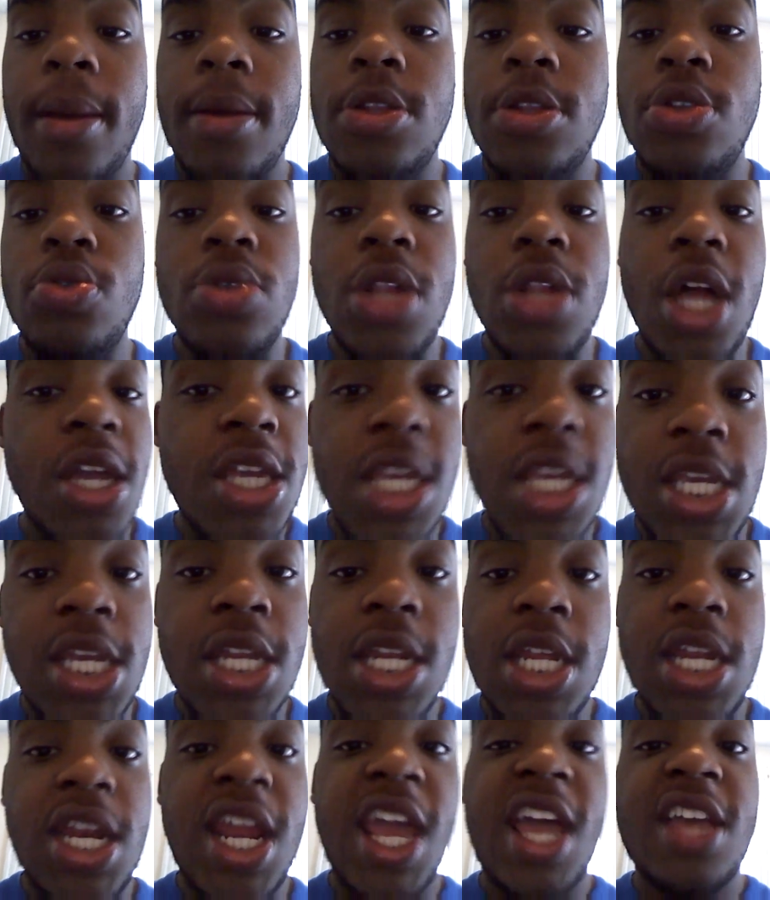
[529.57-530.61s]
You lucky he
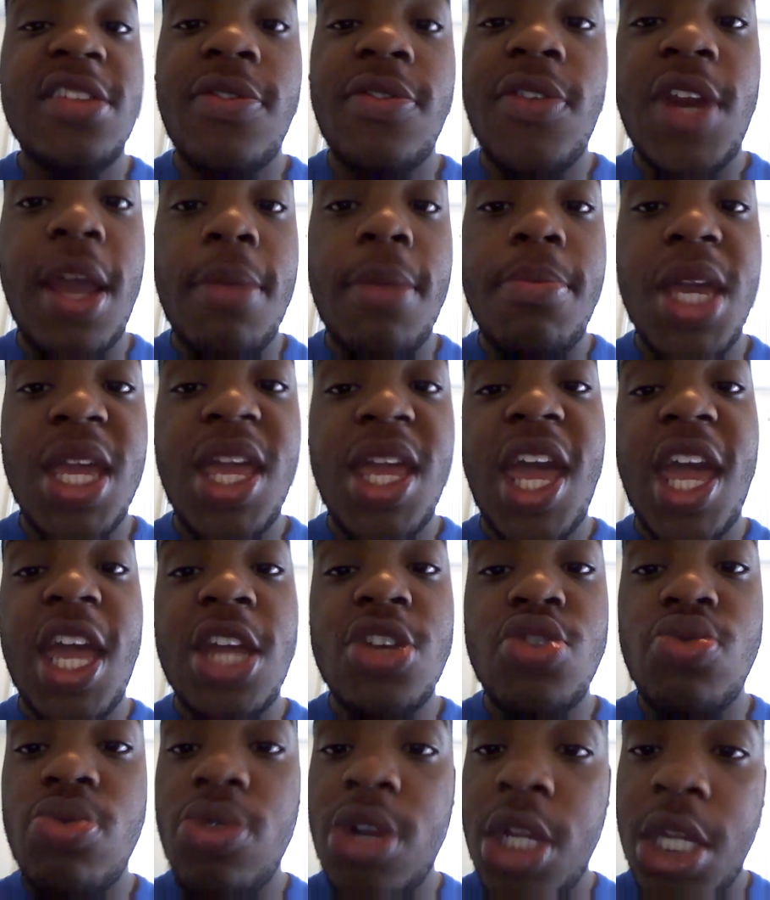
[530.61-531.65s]
didn't ask for that big
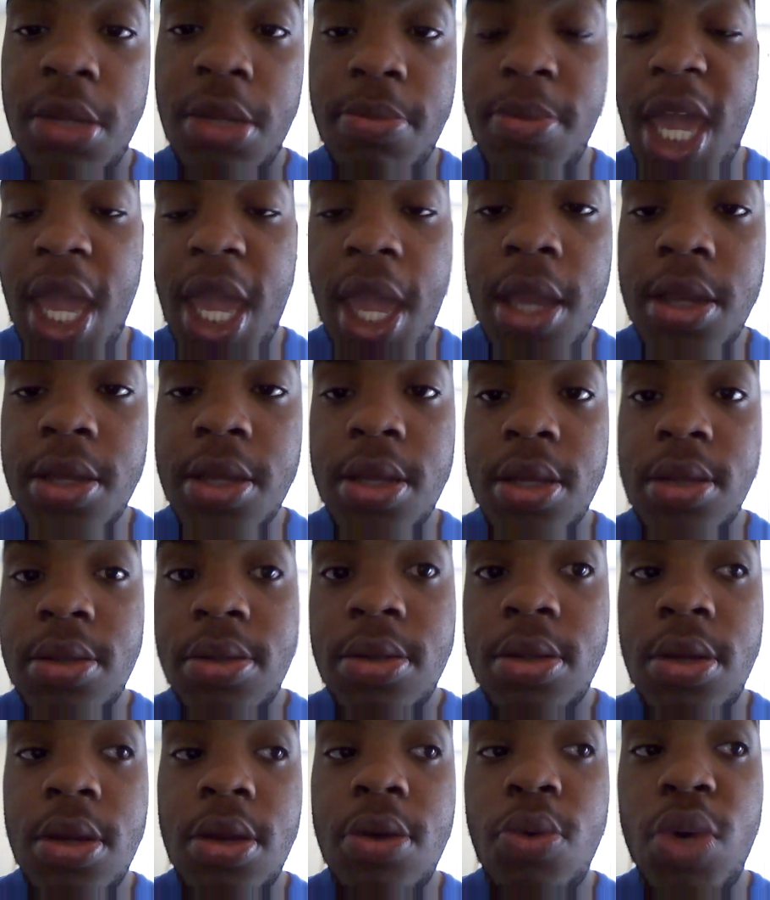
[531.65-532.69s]
ass ring back,
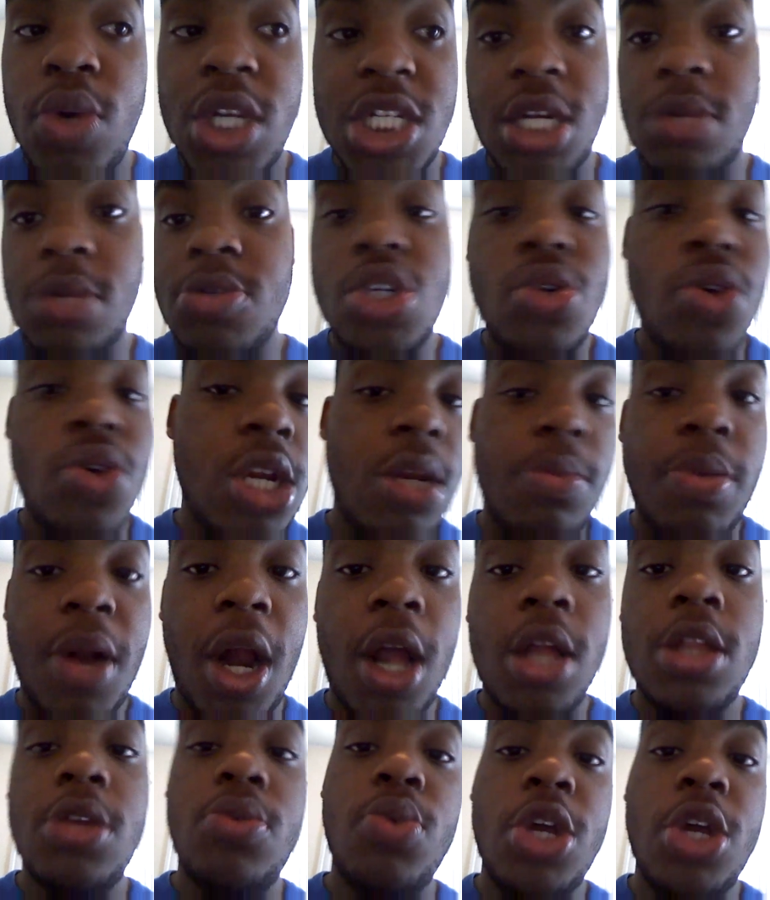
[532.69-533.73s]
which I'm sure he
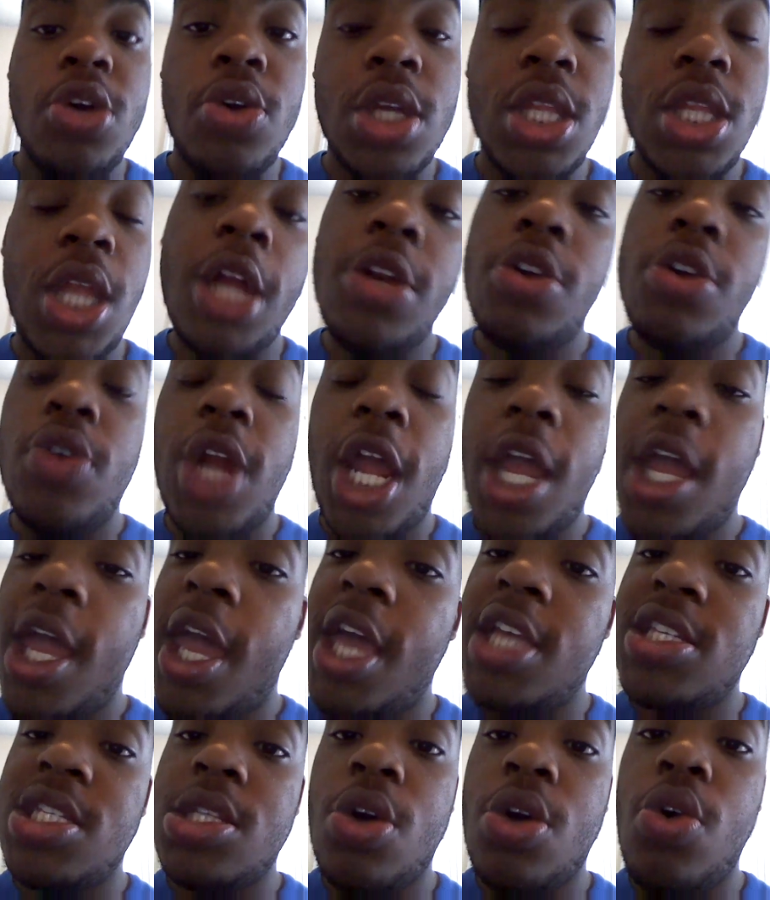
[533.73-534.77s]
probably will, because I know that
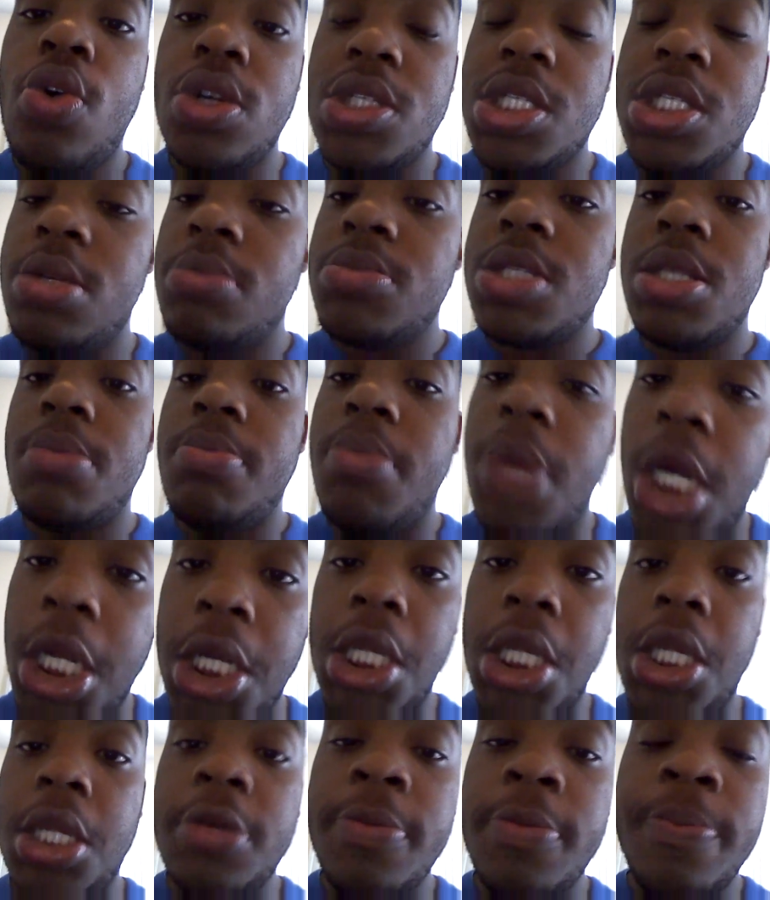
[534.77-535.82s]
has to cost him some
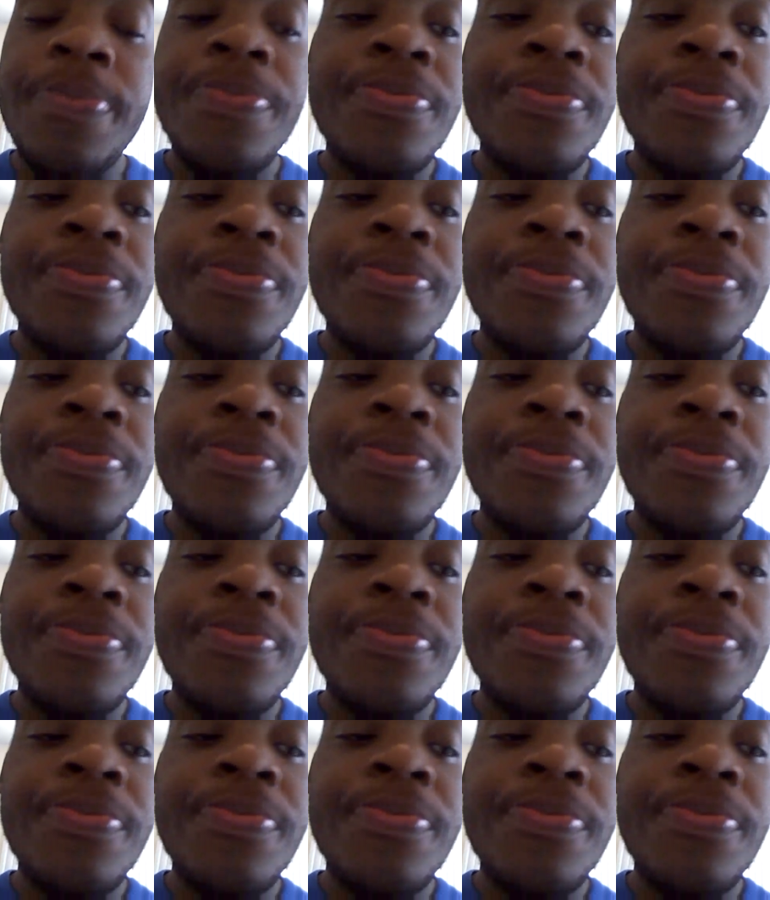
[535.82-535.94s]
money.